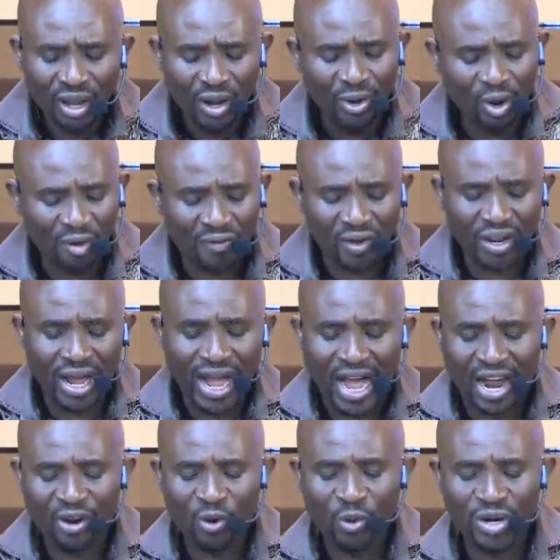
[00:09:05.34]
nor for the
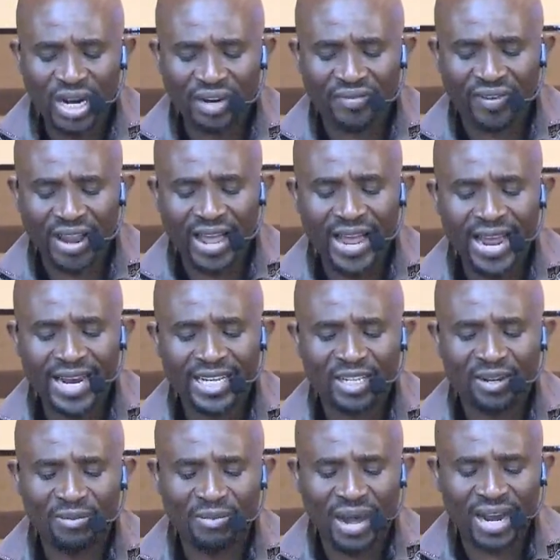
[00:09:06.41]
arrow that flieth
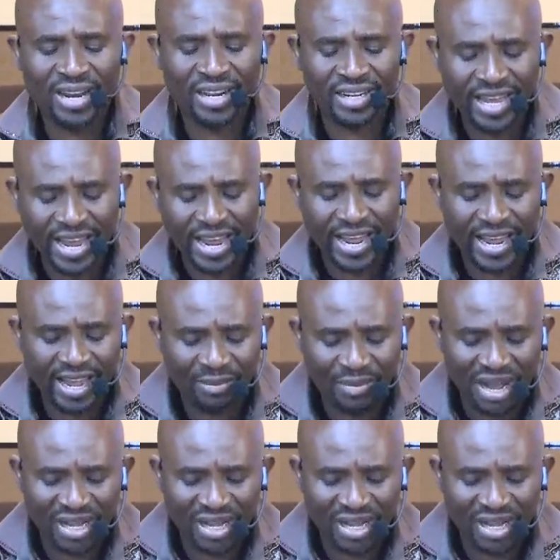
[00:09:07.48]
by the day.